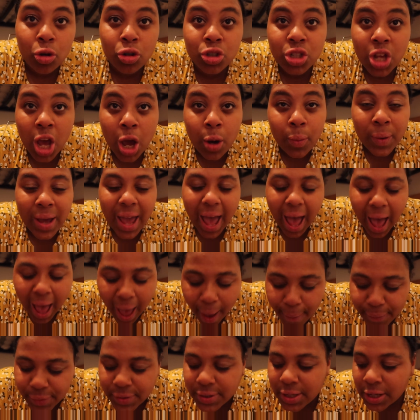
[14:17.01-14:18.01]
although we
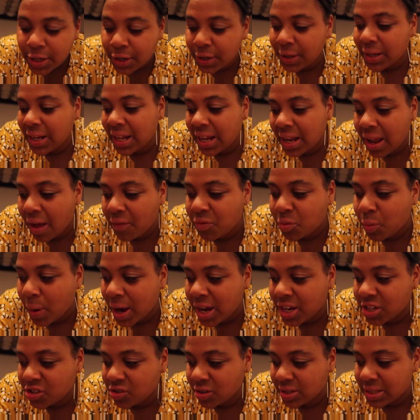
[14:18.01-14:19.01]
absolutely loved
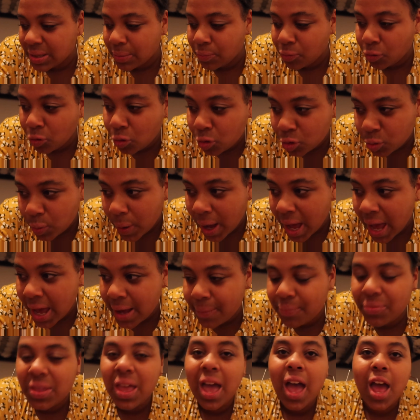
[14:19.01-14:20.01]
Waitress in
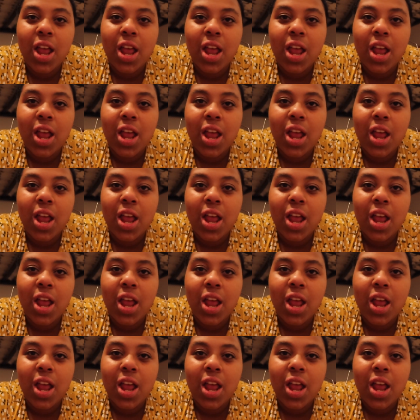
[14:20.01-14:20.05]
Broadway,